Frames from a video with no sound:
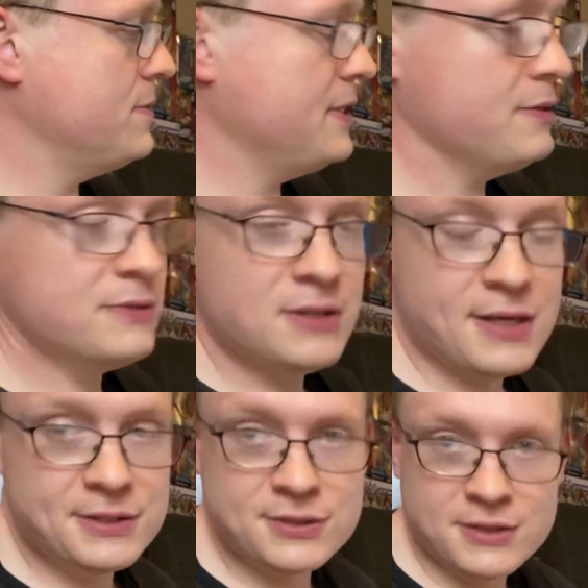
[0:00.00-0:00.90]
and it was a lot
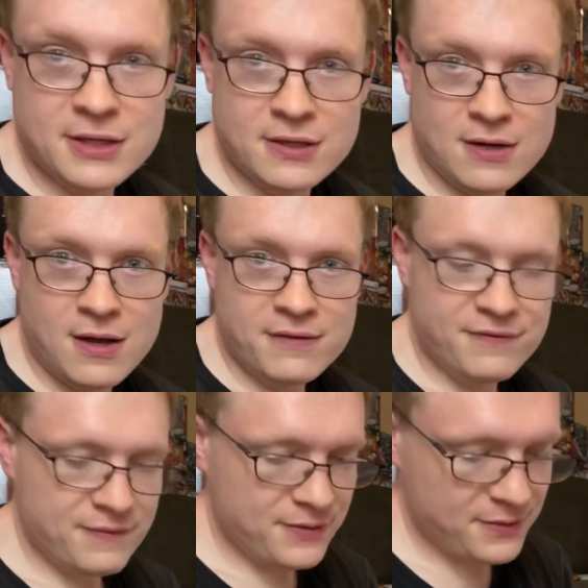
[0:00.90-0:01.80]
easier to get it off,
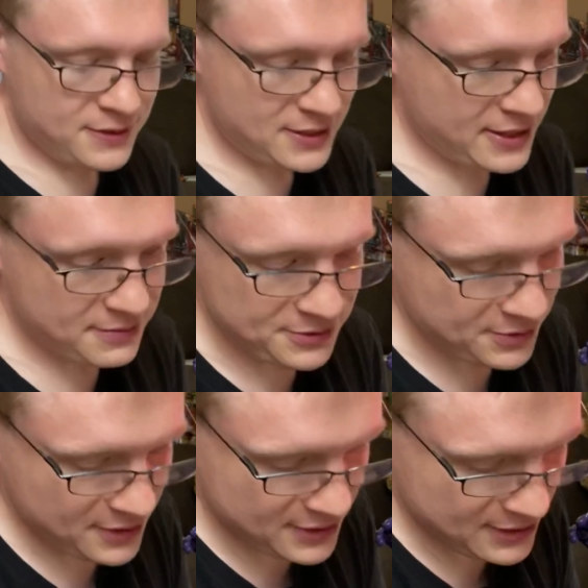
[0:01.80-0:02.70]
even though it looked like I was
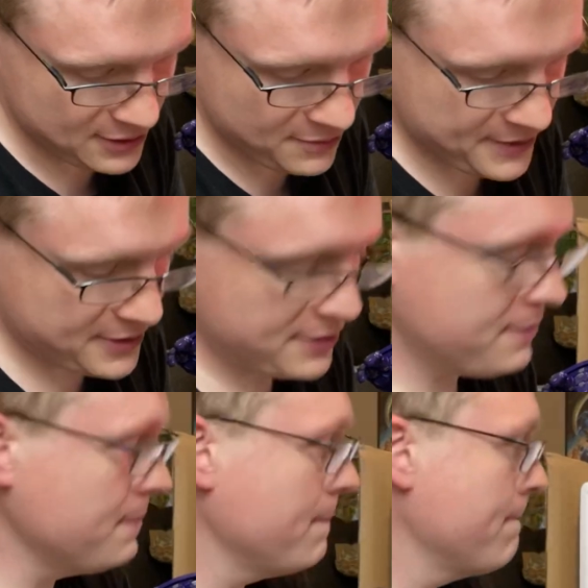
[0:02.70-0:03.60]
struggling a little bit there.
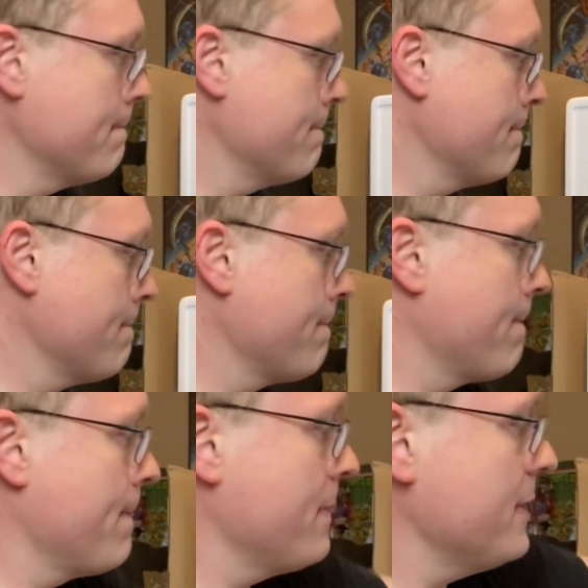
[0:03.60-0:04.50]

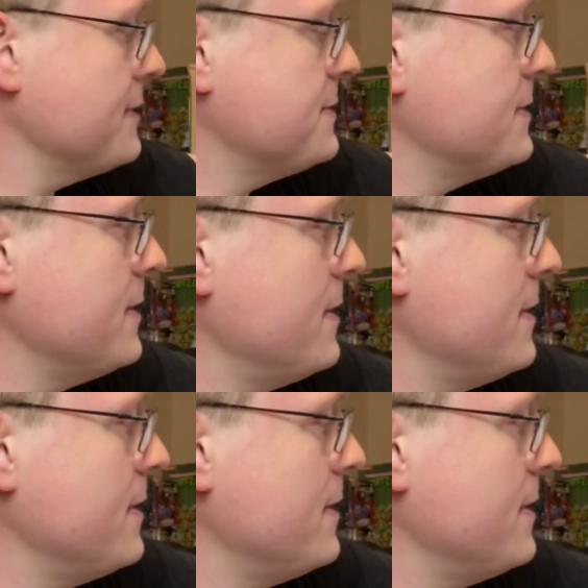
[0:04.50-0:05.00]
Let's see,